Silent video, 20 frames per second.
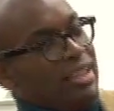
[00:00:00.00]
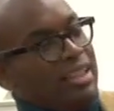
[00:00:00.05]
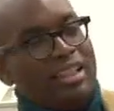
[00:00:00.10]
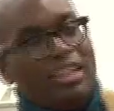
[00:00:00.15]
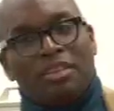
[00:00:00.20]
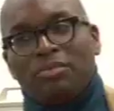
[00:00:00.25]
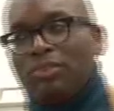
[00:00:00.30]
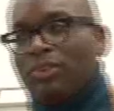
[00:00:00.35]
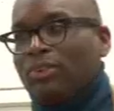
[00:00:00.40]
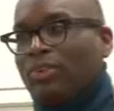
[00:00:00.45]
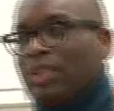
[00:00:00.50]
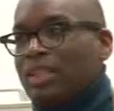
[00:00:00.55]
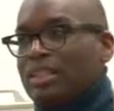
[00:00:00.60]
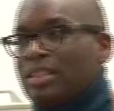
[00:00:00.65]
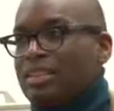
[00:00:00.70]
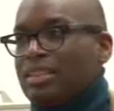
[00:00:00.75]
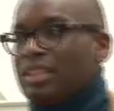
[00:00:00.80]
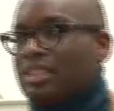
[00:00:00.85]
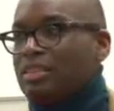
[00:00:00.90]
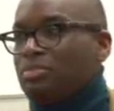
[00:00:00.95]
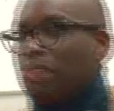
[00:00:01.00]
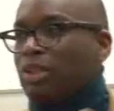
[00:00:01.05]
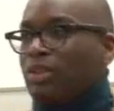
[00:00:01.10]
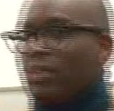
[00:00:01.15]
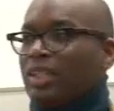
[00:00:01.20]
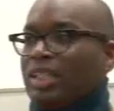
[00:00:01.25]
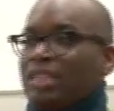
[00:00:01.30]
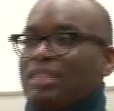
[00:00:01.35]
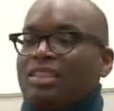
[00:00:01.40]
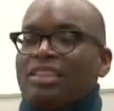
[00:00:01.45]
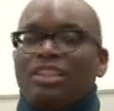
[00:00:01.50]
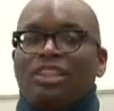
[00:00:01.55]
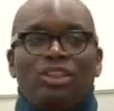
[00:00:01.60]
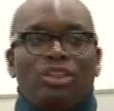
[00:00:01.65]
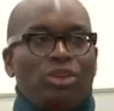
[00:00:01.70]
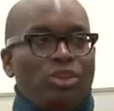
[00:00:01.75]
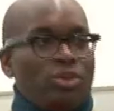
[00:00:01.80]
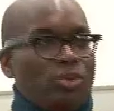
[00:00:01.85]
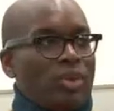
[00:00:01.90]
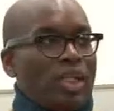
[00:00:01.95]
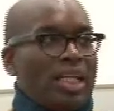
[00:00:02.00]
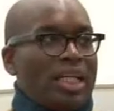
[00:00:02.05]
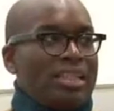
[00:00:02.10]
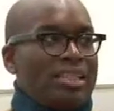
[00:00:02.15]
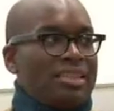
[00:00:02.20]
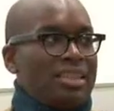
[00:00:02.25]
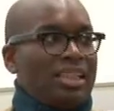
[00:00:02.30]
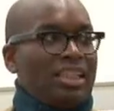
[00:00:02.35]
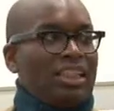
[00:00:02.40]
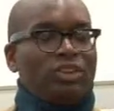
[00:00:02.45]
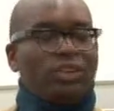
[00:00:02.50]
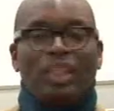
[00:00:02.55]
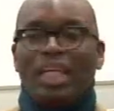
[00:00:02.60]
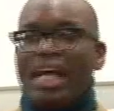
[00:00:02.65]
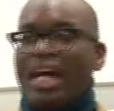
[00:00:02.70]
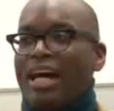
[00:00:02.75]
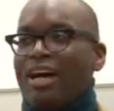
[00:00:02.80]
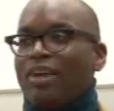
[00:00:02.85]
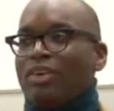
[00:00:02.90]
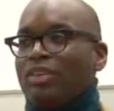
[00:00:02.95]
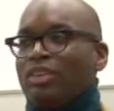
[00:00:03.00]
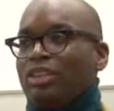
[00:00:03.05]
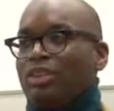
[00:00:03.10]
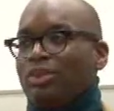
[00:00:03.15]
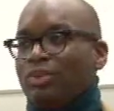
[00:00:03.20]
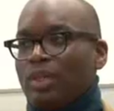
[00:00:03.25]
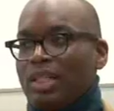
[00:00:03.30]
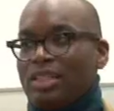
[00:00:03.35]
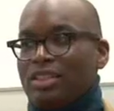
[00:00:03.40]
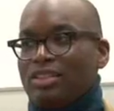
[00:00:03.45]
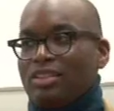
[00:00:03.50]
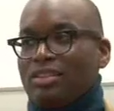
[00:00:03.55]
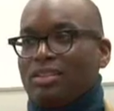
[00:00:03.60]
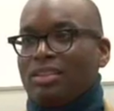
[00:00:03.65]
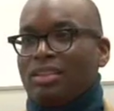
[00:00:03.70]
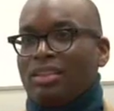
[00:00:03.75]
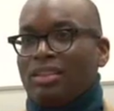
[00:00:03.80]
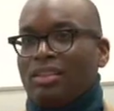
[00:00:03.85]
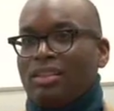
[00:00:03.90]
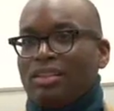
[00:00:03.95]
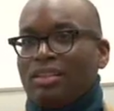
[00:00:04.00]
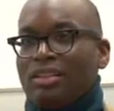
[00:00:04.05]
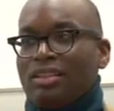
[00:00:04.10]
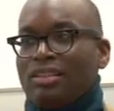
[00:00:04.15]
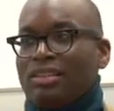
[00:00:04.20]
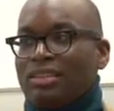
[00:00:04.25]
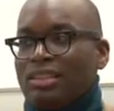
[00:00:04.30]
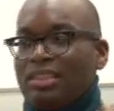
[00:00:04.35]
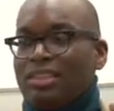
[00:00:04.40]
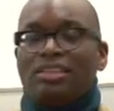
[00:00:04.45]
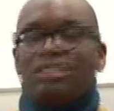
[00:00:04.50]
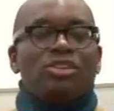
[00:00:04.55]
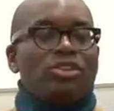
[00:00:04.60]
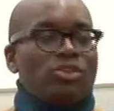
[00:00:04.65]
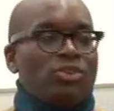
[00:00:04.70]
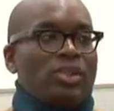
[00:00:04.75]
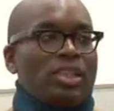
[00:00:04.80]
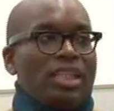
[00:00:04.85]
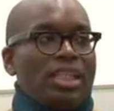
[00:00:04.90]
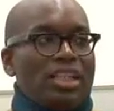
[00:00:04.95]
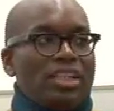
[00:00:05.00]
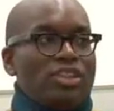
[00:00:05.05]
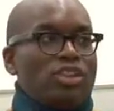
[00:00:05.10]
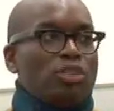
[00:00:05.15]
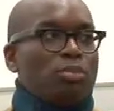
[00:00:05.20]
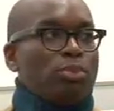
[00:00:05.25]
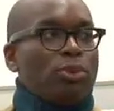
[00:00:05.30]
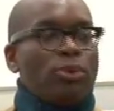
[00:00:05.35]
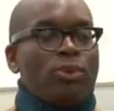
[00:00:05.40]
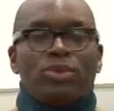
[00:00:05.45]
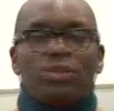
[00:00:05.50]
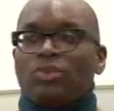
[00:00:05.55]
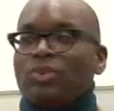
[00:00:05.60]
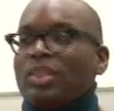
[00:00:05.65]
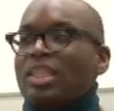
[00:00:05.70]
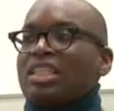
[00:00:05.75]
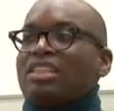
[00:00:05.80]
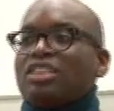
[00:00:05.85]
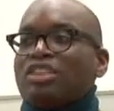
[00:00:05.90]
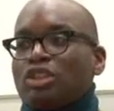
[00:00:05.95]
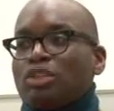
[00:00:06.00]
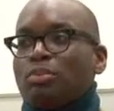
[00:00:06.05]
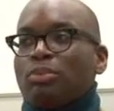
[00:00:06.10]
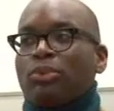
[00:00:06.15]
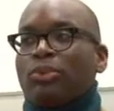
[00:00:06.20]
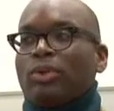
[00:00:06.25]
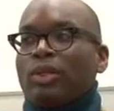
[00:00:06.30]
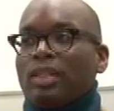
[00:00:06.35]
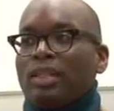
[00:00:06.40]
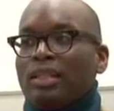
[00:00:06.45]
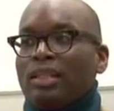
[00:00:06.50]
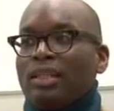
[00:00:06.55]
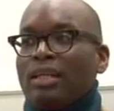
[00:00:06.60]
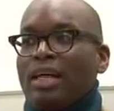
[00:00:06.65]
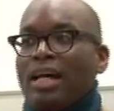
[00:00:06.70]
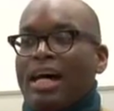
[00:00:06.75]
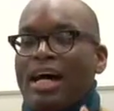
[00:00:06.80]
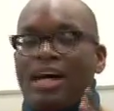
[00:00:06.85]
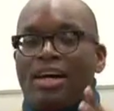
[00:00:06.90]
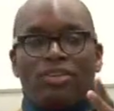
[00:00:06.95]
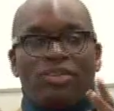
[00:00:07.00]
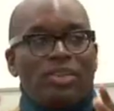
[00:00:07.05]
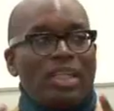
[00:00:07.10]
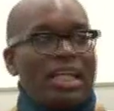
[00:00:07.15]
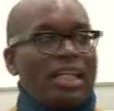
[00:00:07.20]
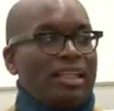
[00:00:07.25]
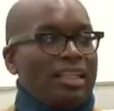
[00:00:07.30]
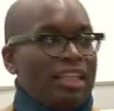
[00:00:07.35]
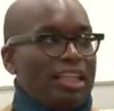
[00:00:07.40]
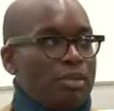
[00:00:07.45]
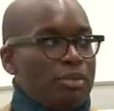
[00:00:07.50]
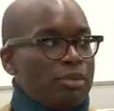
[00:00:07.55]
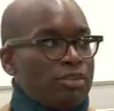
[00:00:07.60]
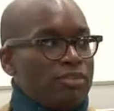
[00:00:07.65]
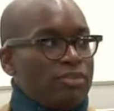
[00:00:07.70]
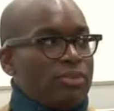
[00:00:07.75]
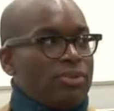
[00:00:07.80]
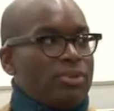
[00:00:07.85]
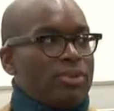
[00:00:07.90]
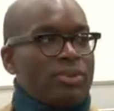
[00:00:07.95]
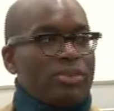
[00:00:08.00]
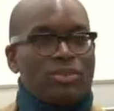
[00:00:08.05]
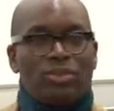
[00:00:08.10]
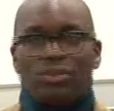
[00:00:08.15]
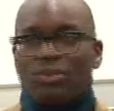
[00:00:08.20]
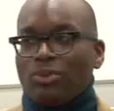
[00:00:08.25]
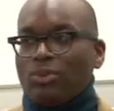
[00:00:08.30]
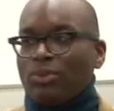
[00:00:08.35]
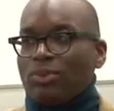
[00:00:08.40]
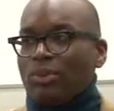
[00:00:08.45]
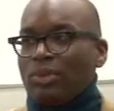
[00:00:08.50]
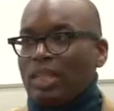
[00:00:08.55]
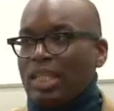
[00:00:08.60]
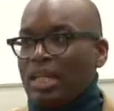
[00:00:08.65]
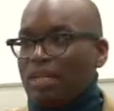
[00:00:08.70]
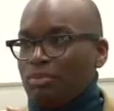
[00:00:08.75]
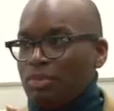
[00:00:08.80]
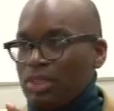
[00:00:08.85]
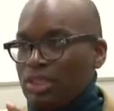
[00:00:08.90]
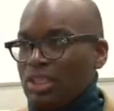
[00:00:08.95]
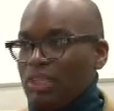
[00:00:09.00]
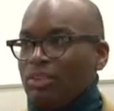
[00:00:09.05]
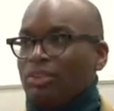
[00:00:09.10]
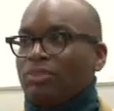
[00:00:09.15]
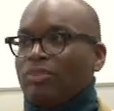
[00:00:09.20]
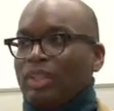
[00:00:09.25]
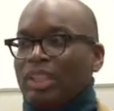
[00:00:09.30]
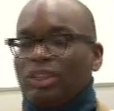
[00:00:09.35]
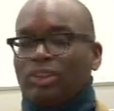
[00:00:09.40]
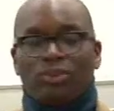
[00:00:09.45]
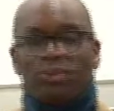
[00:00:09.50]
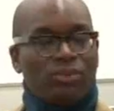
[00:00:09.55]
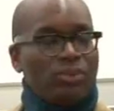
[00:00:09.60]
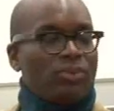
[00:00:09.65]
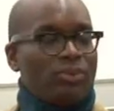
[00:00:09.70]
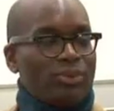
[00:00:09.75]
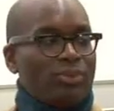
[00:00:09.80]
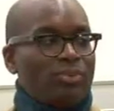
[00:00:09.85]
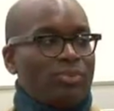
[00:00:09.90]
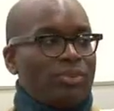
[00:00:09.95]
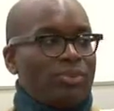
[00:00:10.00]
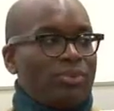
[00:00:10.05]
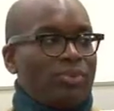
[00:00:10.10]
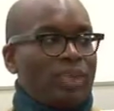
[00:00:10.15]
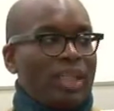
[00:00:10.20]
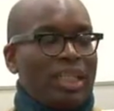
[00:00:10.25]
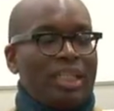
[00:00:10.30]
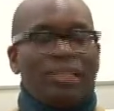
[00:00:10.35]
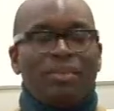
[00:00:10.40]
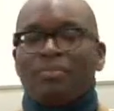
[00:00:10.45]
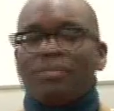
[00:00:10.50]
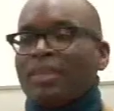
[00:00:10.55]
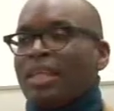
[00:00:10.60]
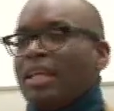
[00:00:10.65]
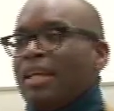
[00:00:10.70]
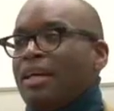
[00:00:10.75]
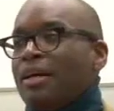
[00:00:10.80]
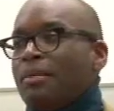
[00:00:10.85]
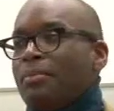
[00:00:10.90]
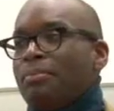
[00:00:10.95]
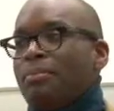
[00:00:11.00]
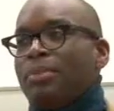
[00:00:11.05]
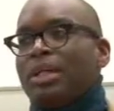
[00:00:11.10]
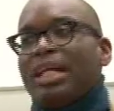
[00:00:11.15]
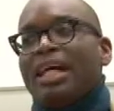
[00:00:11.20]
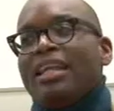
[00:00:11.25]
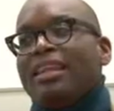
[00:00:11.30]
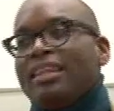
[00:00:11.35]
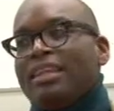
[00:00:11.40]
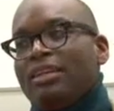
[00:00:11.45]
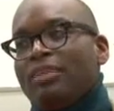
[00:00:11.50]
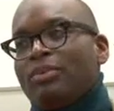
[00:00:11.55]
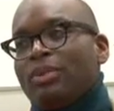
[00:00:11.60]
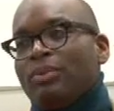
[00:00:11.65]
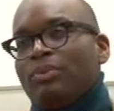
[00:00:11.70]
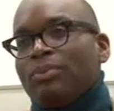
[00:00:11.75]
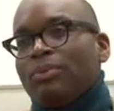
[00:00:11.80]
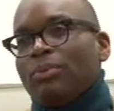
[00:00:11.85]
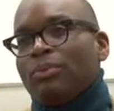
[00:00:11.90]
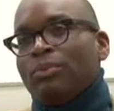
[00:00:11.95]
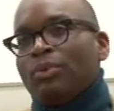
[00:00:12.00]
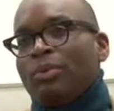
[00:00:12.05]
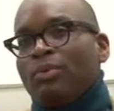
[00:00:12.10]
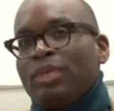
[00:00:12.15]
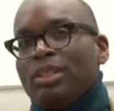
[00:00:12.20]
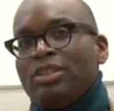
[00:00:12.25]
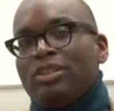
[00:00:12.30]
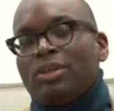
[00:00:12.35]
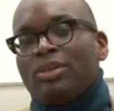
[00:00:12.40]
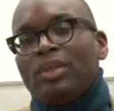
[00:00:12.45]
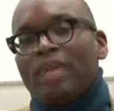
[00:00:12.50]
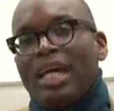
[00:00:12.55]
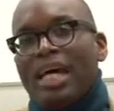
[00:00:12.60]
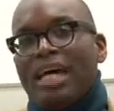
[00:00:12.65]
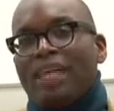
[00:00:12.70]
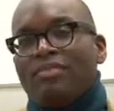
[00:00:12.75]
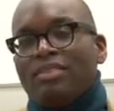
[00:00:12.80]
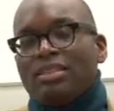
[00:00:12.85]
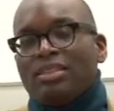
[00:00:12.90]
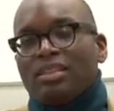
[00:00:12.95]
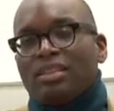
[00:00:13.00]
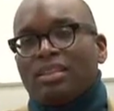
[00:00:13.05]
an immigrant's experience in the U.S. and actually how the U.S. citizenry kind of supports or doesn't support either that labor force or that particular racial group, right? But I think what we don't have is